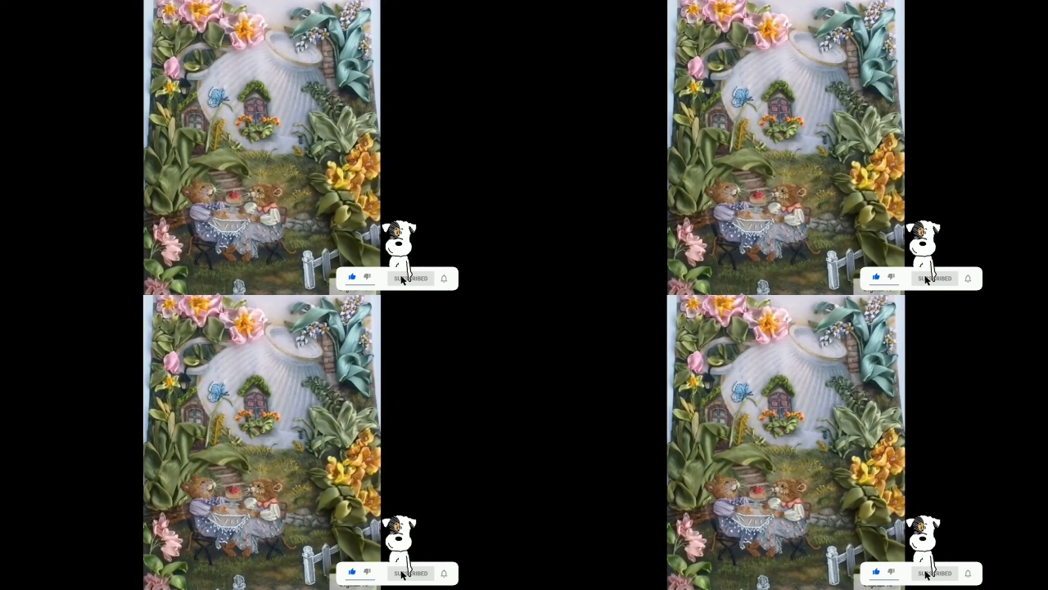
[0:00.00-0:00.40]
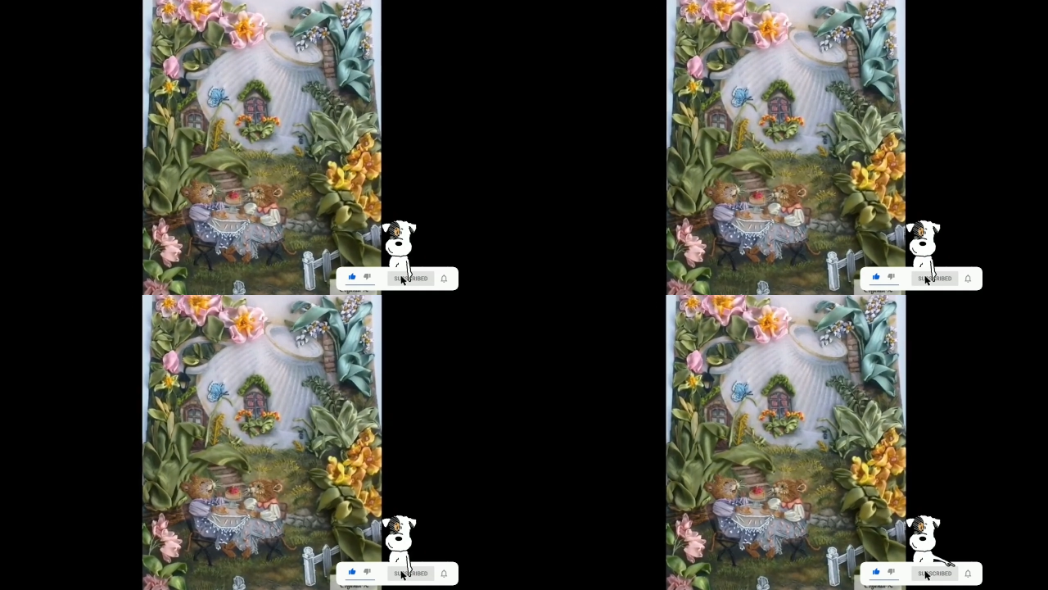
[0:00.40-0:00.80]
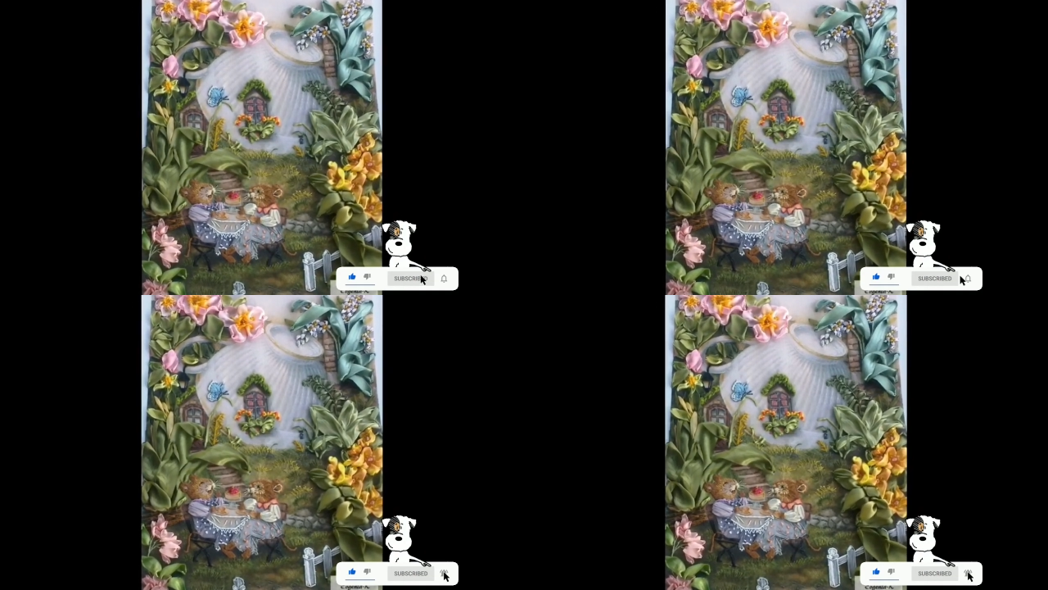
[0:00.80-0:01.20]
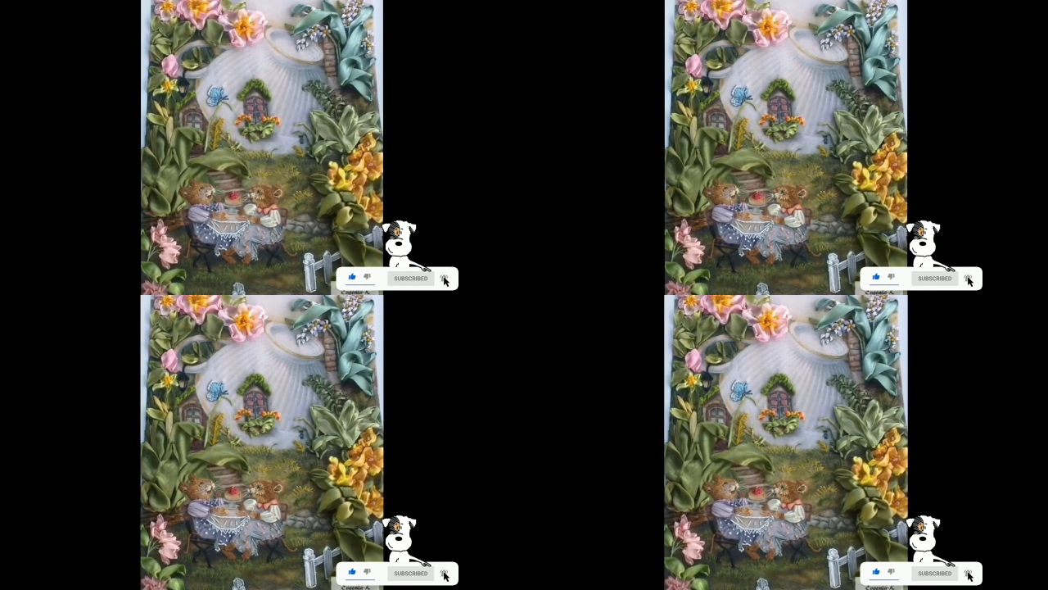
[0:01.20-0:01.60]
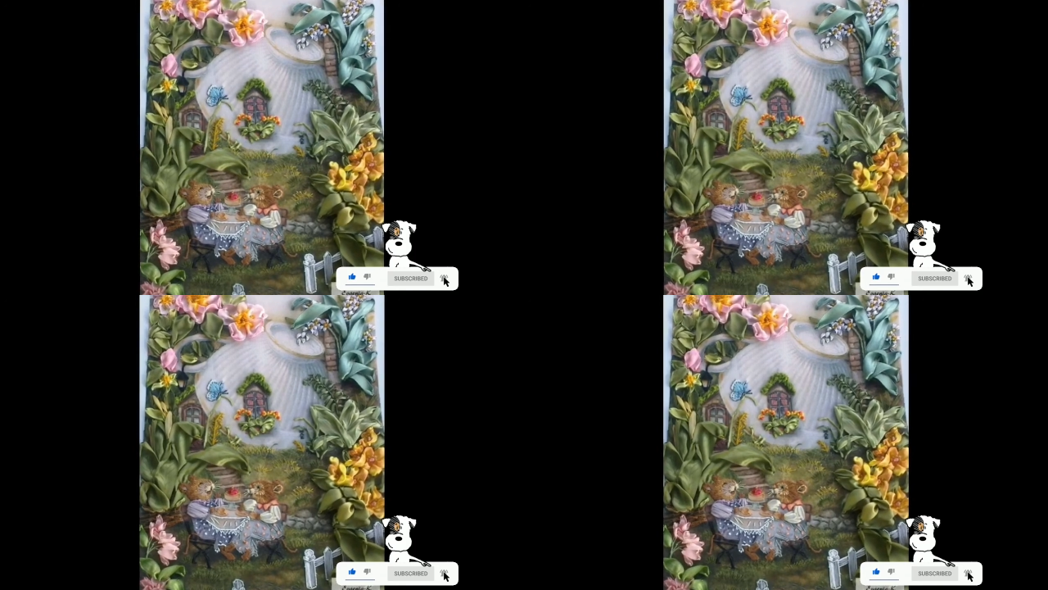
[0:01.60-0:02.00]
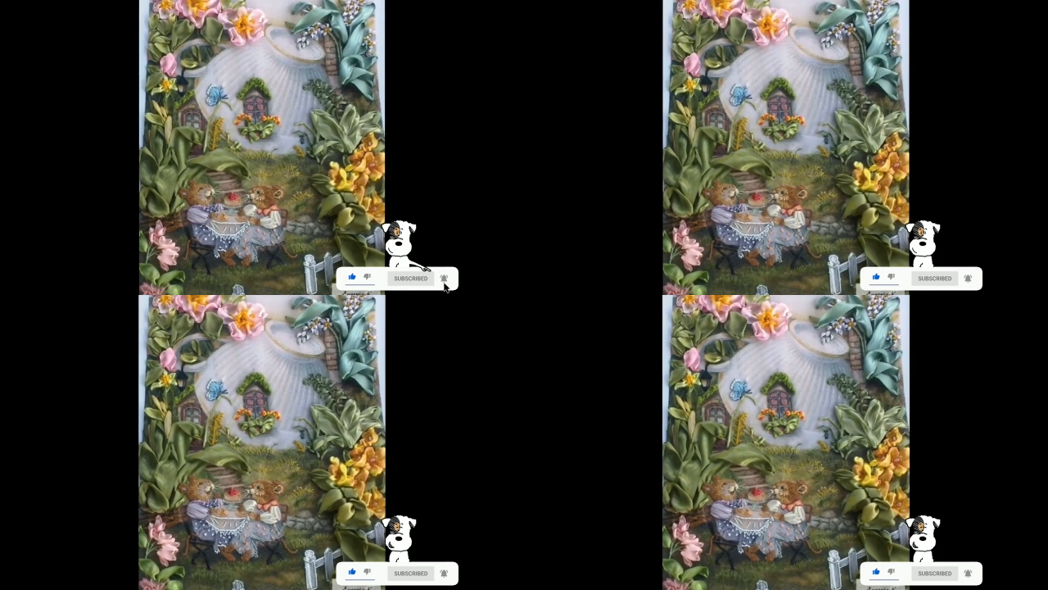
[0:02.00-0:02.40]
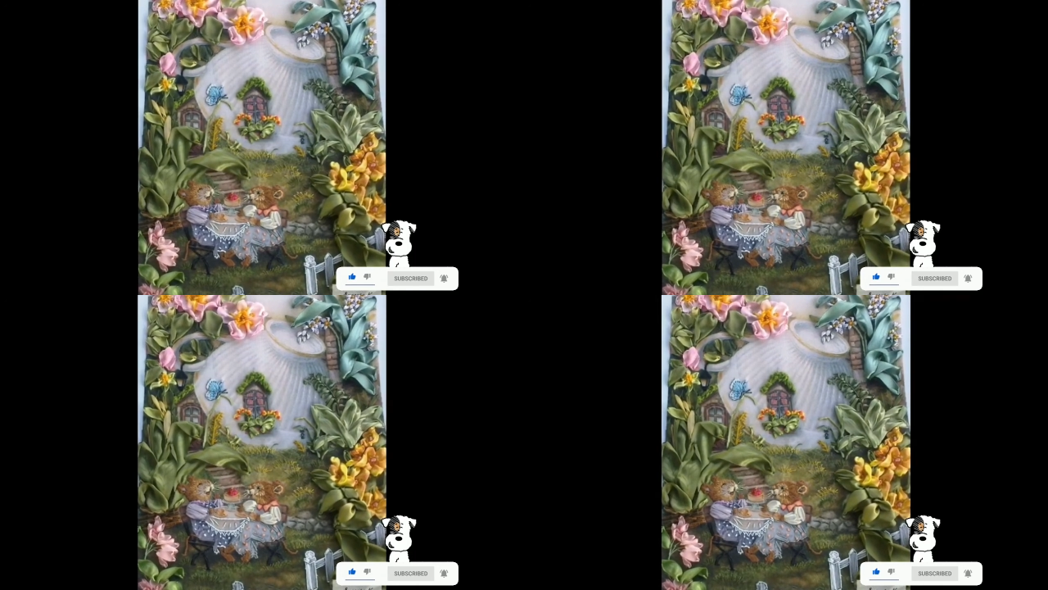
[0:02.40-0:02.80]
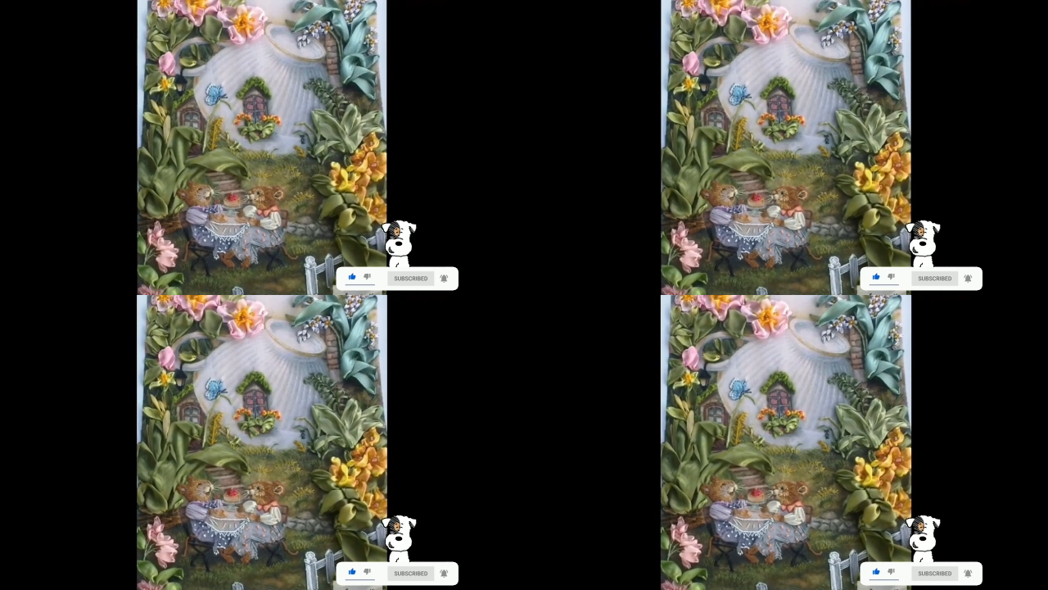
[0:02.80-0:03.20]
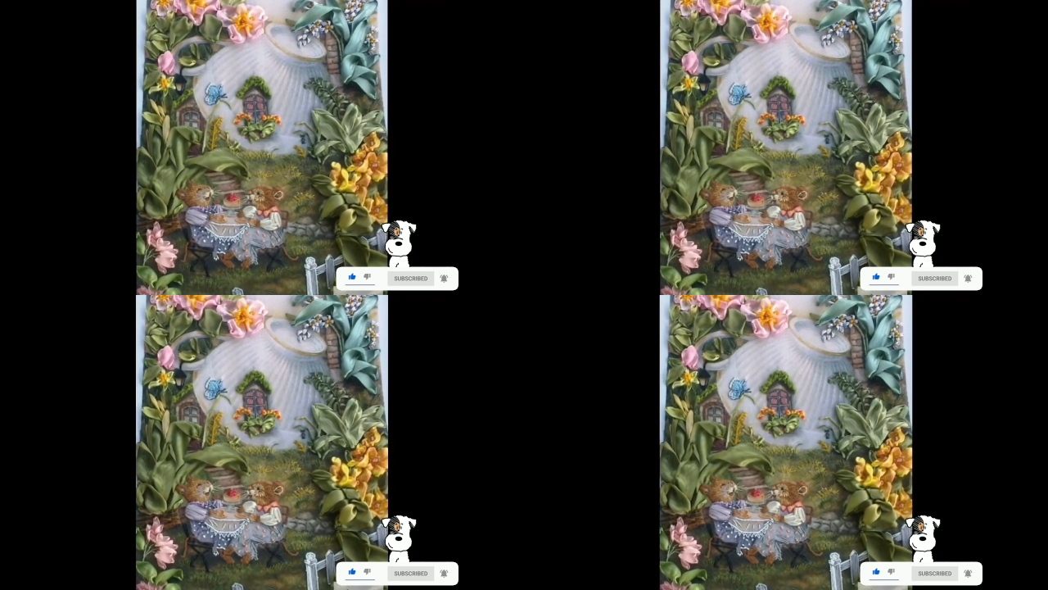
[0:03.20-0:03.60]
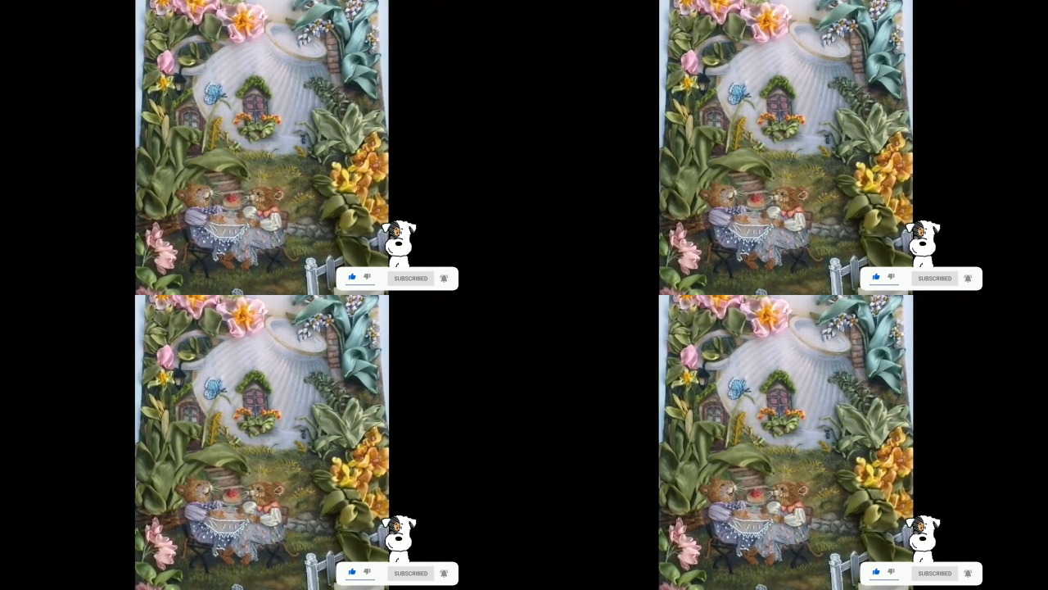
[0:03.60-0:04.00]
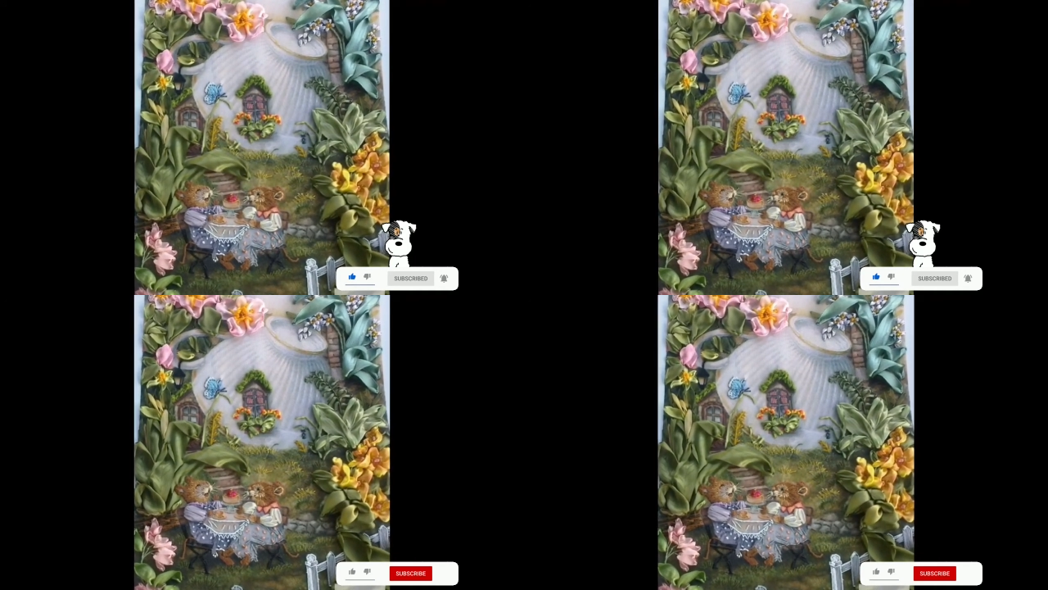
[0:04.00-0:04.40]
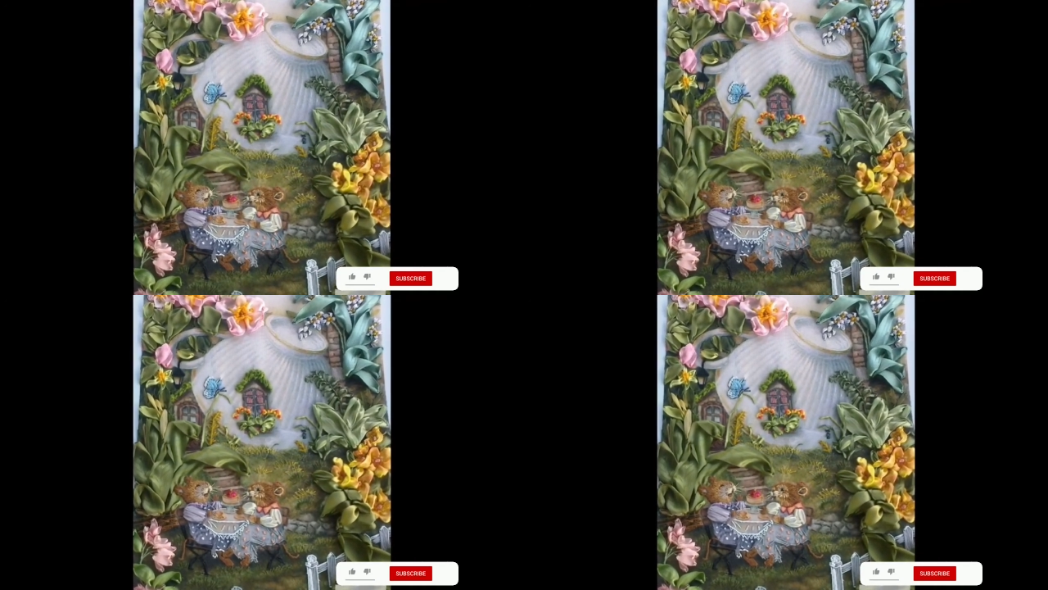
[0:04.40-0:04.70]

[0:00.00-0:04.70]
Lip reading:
Nobody's mouth can be seen.